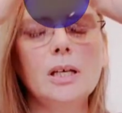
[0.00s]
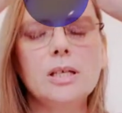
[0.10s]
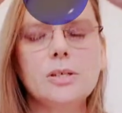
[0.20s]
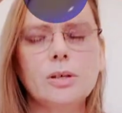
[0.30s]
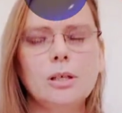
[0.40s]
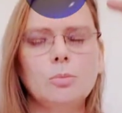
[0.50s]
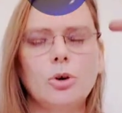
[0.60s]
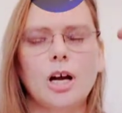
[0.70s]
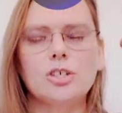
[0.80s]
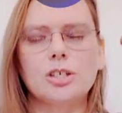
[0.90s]
So any
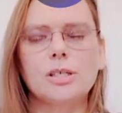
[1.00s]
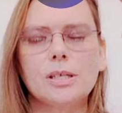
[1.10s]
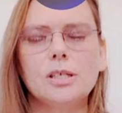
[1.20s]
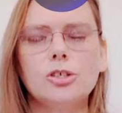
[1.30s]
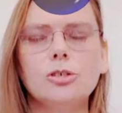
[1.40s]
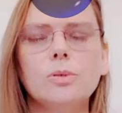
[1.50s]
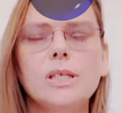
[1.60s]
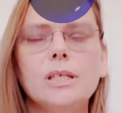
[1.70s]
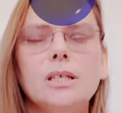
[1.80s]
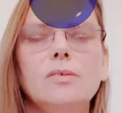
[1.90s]
impressions that you're
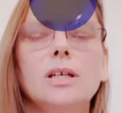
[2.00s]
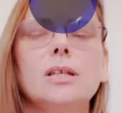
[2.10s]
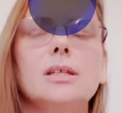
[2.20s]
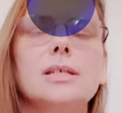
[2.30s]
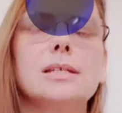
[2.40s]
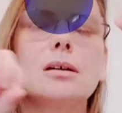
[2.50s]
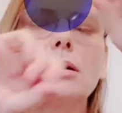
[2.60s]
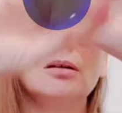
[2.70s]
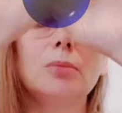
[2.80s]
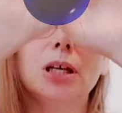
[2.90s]
receiving at this
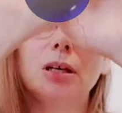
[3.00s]
time,